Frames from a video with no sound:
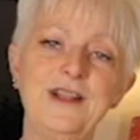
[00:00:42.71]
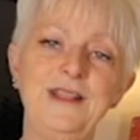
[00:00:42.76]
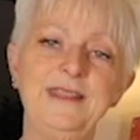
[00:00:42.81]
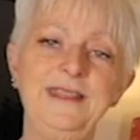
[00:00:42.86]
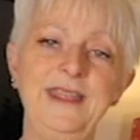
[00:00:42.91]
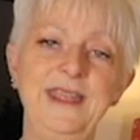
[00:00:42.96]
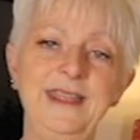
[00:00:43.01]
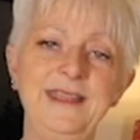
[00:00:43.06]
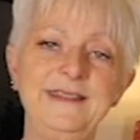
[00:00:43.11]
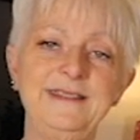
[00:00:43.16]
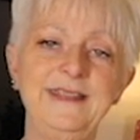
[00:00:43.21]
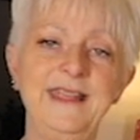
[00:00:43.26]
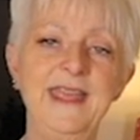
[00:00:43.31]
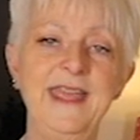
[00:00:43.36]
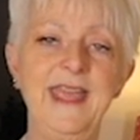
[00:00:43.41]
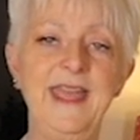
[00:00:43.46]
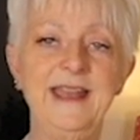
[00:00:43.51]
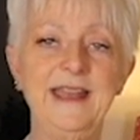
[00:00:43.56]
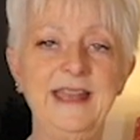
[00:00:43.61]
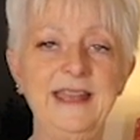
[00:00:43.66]
on things,
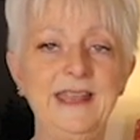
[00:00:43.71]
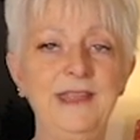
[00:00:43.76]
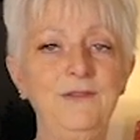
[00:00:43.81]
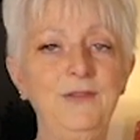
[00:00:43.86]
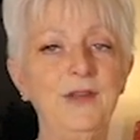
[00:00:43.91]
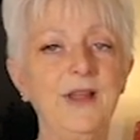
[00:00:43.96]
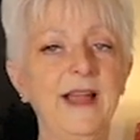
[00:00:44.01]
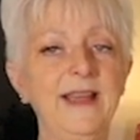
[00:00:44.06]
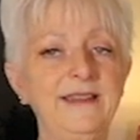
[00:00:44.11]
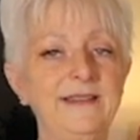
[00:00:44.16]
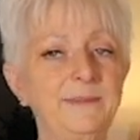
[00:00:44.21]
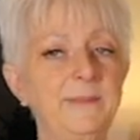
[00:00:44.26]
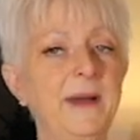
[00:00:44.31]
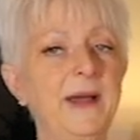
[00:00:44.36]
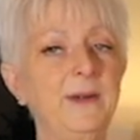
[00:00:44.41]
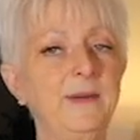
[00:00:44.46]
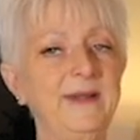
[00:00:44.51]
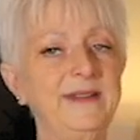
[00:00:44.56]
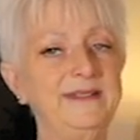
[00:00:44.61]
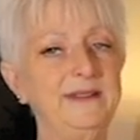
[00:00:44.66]
and I give you guys
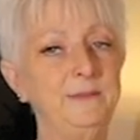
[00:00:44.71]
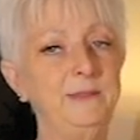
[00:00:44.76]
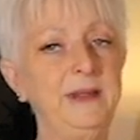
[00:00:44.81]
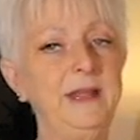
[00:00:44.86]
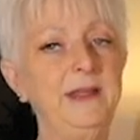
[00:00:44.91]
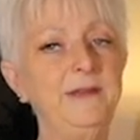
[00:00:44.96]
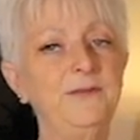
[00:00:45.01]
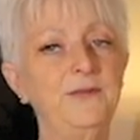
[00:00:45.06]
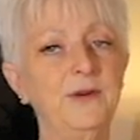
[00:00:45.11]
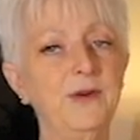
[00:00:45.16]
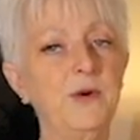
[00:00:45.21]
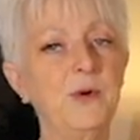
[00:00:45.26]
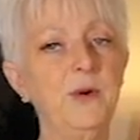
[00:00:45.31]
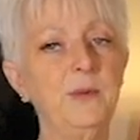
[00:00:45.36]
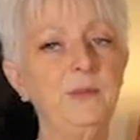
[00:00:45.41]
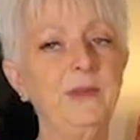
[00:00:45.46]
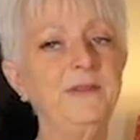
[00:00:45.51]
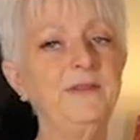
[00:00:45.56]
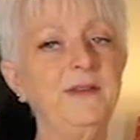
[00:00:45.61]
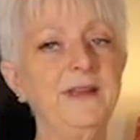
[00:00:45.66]
my recipe for
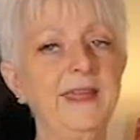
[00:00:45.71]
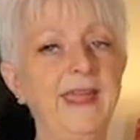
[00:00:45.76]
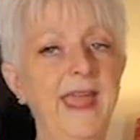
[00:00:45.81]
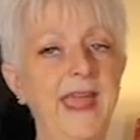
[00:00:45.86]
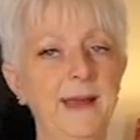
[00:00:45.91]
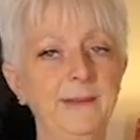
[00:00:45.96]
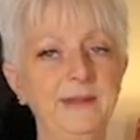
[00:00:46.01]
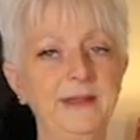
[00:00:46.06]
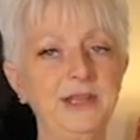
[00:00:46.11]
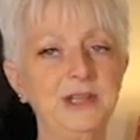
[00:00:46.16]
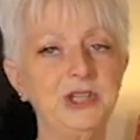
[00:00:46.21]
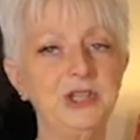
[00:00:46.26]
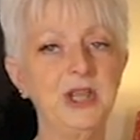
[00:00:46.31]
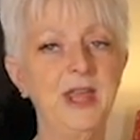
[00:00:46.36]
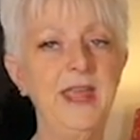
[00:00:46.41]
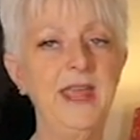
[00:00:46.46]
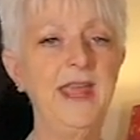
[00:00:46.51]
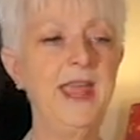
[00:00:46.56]
corned beef and cabbage.